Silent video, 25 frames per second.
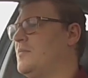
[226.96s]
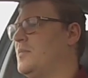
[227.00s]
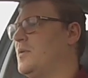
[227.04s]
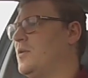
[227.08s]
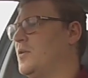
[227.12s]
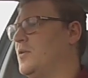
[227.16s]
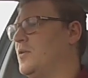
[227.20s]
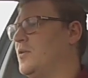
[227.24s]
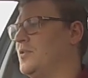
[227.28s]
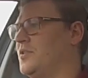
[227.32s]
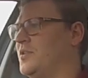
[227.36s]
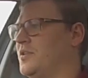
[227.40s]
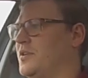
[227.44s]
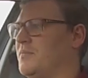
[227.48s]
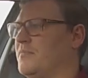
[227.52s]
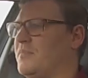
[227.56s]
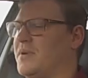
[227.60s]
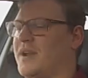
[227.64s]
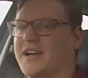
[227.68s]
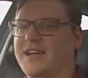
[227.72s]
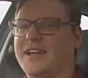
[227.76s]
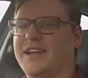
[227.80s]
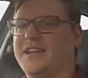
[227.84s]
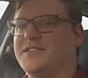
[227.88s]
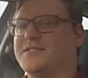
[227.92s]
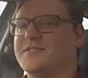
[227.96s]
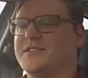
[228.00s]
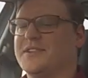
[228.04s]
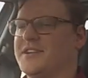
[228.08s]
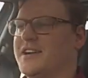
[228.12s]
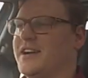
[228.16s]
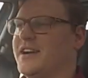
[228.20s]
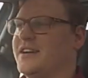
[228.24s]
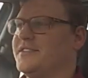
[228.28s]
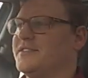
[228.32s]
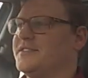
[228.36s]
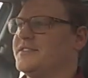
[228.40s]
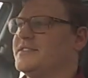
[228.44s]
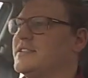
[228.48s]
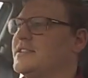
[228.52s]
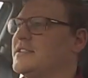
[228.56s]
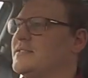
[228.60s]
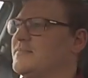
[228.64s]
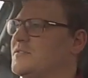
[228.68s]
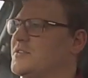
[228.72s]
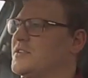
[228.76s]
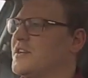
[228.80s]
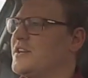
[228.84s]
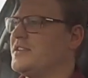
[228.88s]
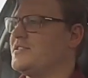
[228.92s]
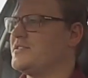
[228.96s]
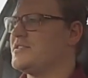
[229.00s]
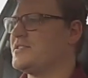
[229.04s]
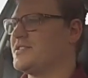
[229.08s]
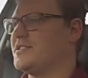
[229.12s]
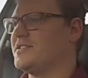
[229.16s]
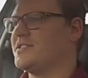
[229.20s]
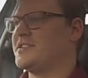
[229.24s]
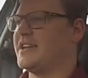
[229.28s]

or you can plug it into a diagnostics machine just